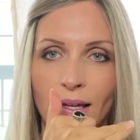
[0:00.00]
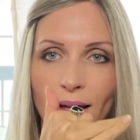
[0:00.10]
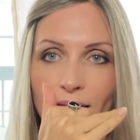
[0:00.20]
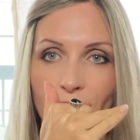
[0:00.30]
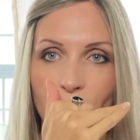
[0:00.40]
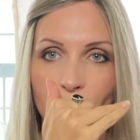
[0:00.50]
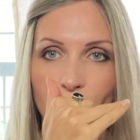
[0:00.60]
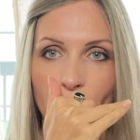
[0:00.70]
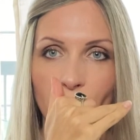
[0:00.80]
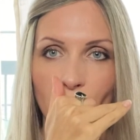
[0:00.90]
And then you
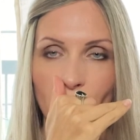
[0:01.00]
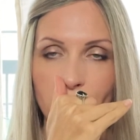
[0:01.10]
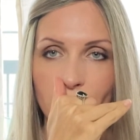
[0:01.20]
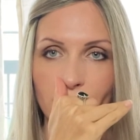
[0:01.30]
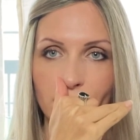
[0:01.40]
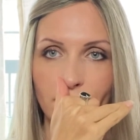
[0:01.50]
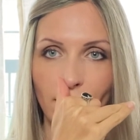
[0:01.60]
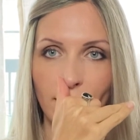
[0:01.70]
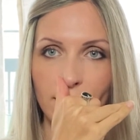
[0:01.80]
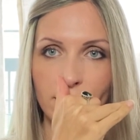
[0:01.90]
close up the
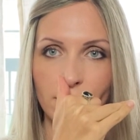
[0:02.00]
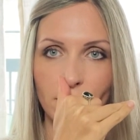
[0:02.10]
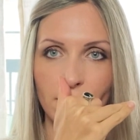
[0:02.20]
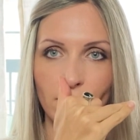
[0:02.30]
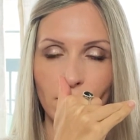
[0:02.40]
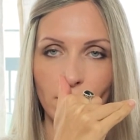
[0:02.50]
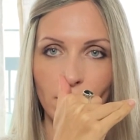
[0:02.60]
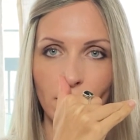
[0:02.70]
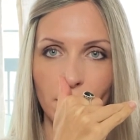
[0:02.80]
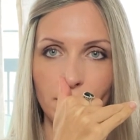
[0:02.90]
right with your
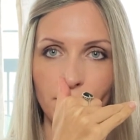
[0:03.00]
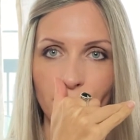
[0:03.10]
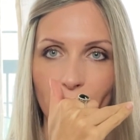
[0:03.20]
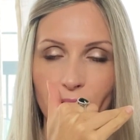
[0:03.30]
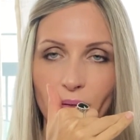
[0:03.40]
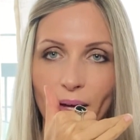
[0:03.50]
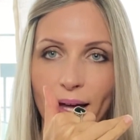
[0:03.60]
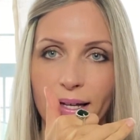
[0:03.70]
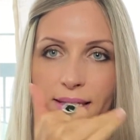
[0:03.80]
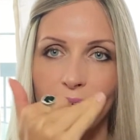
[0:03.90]
thumb and you
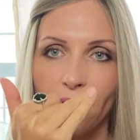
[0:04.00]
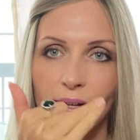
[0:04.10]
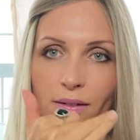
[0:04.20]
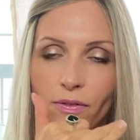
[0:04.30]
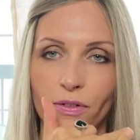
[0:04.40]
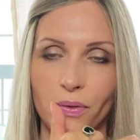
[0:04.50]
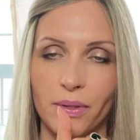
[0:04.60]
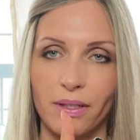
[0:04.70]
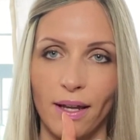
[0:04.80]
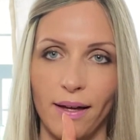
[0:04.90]
exhale through
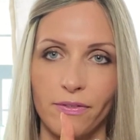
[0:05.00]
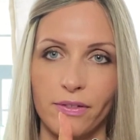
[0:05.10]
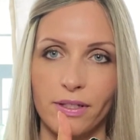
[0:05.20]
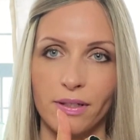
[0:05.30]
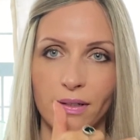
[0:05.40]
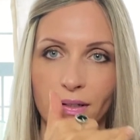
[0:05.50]
the left.